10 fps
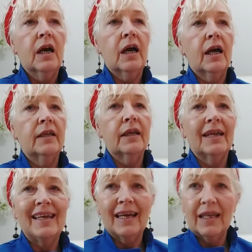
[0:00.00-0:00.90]

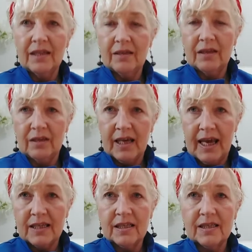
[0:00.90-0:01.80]
and getting the
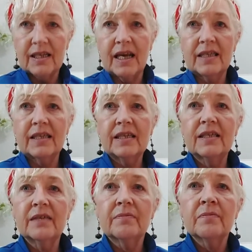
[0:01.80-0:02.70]
exercises